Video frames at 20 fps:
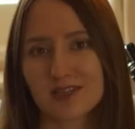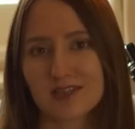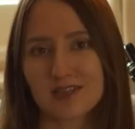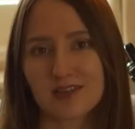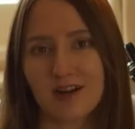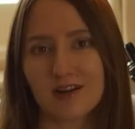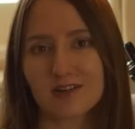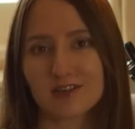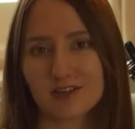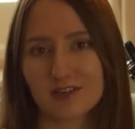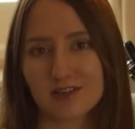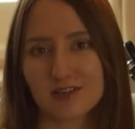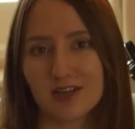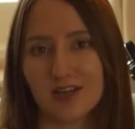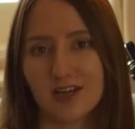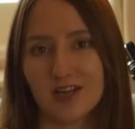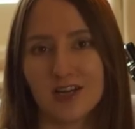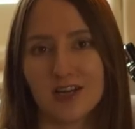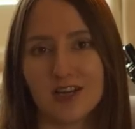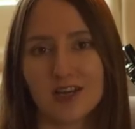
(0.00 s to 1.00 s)
started
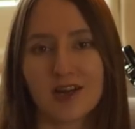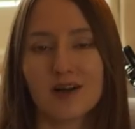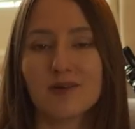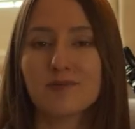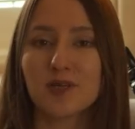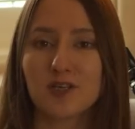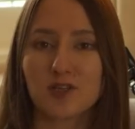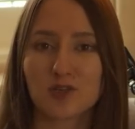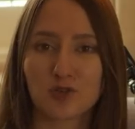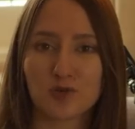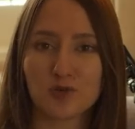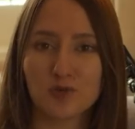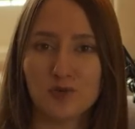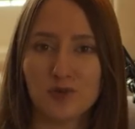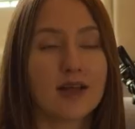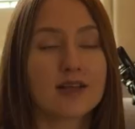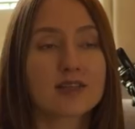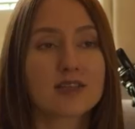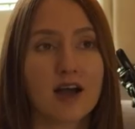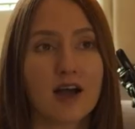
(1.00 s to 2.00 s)
coming true,
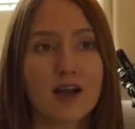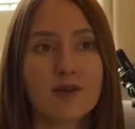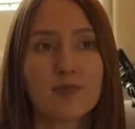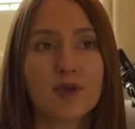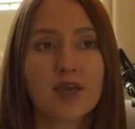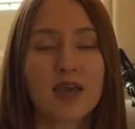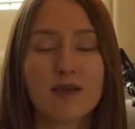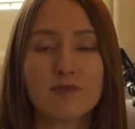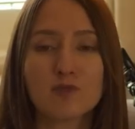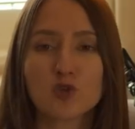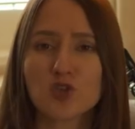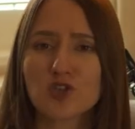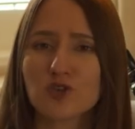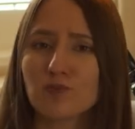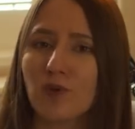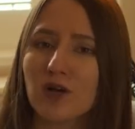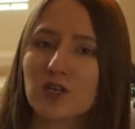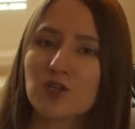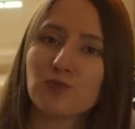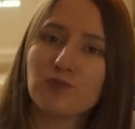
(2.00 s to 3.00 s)
and I became just
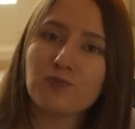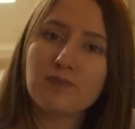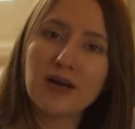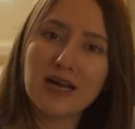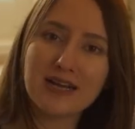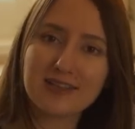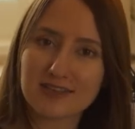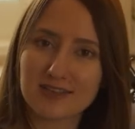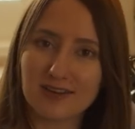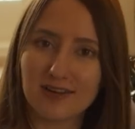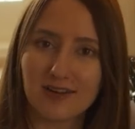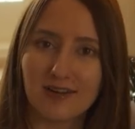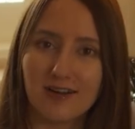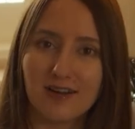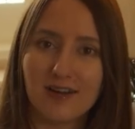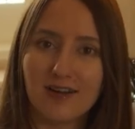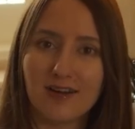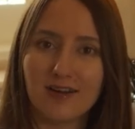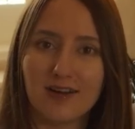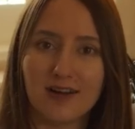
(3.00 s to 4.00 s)
much better
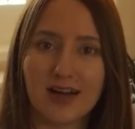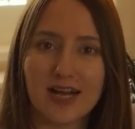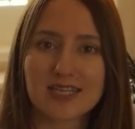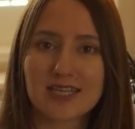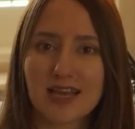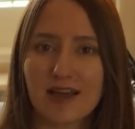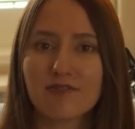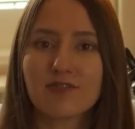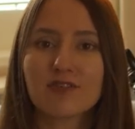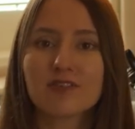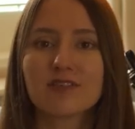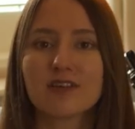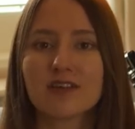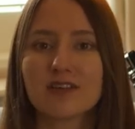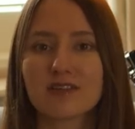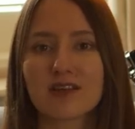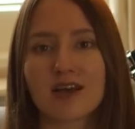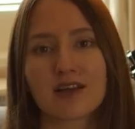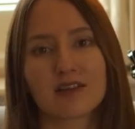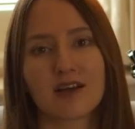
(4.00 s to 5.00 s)
at
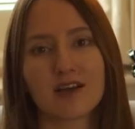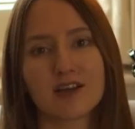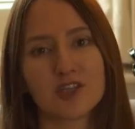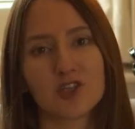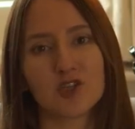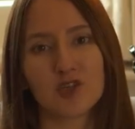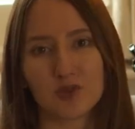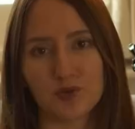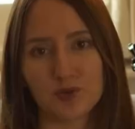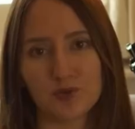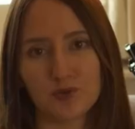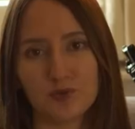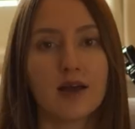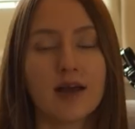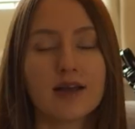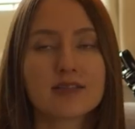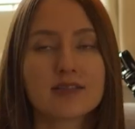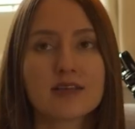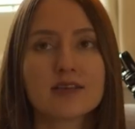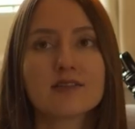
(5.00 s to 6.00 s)
everything that I do.
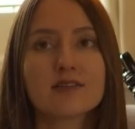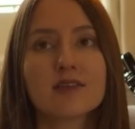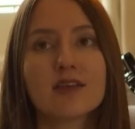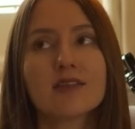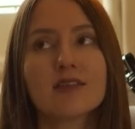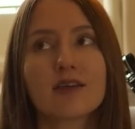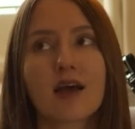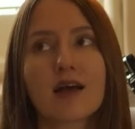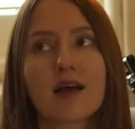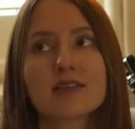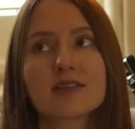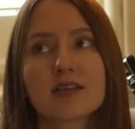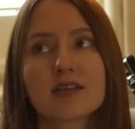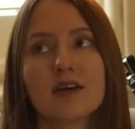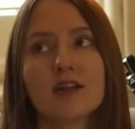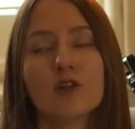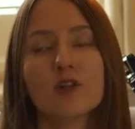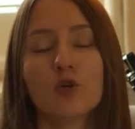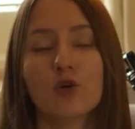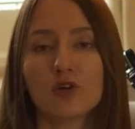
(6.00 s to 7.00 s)
And I think that
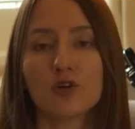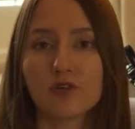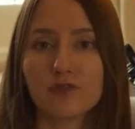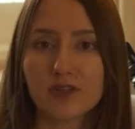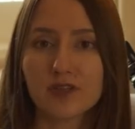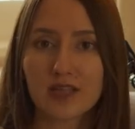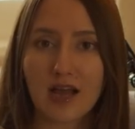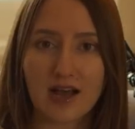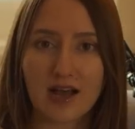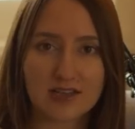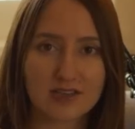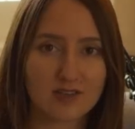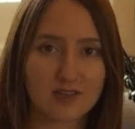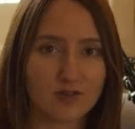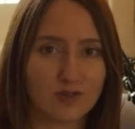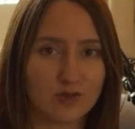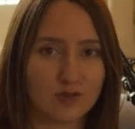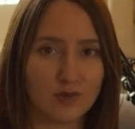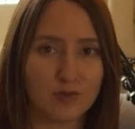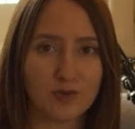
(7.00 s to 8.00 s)
a lot of it has to
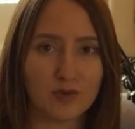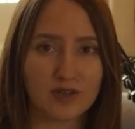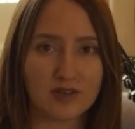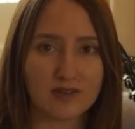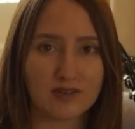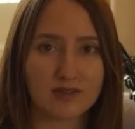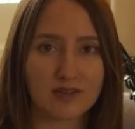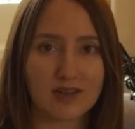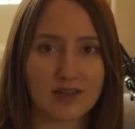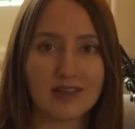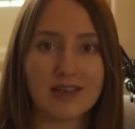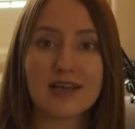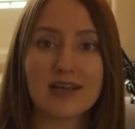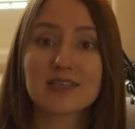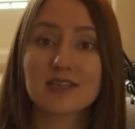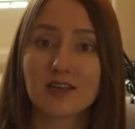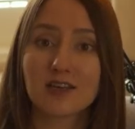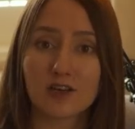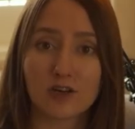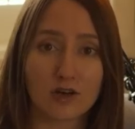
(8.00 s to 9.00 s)
do with
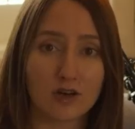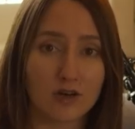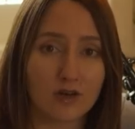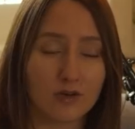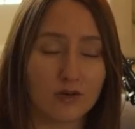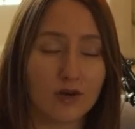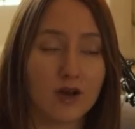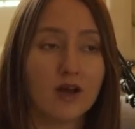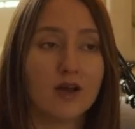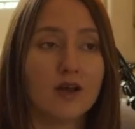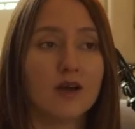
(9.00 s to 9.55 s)
letting go,